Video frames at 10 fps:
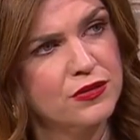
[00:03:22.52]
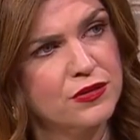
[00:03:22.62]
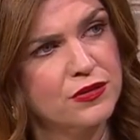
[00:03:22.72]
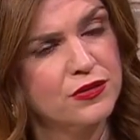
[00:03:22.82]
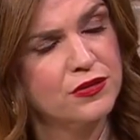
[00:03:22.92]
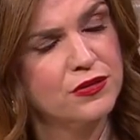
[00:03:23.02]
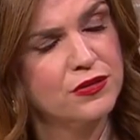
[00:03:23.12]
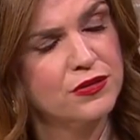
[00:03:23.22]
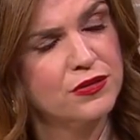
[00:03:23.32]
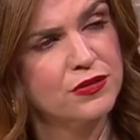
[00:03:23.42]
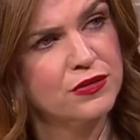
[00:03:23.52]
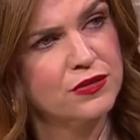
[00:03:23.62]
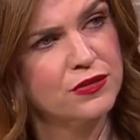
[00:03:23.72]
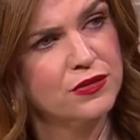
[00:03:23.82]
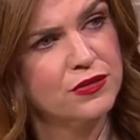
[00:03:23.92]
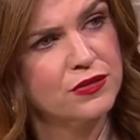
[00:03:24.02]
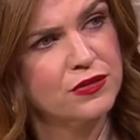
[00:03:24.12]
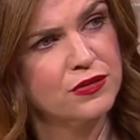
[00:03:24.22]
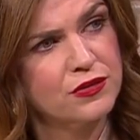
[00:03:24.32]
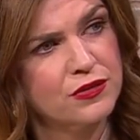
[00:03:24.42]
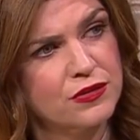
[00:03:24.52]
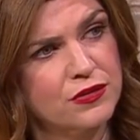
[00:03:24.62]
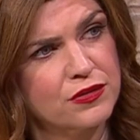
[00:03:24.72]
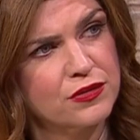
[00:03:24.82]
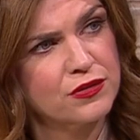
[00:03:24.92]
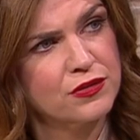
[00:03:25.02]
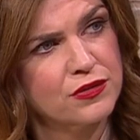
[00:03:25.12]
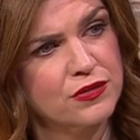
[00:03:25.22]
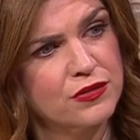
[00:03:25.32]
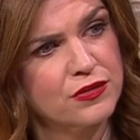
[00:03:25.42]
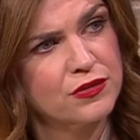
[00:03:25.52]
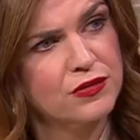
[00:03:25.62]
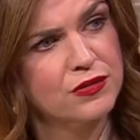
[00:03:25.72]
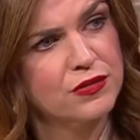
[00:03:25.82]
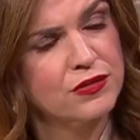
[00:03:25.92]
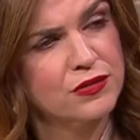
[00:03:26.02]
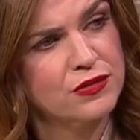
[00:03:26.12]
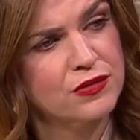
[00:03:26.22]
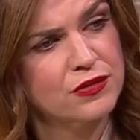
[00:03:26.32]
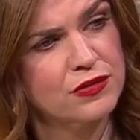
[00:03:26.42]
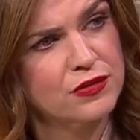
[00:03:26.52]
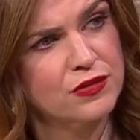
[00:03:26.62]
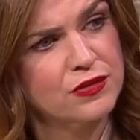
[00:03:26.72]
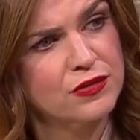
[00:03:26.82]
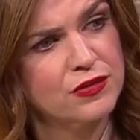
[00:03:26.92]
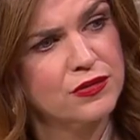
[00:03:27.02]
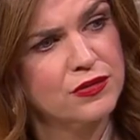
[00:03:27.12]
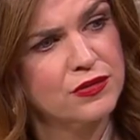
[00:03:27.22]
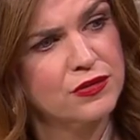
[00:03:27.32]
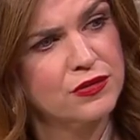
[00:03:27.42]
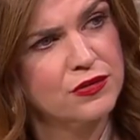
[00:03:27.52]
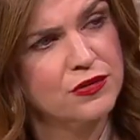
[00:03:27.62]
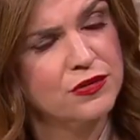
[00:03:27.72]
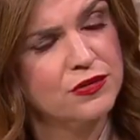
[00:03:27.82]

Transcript: [no speech]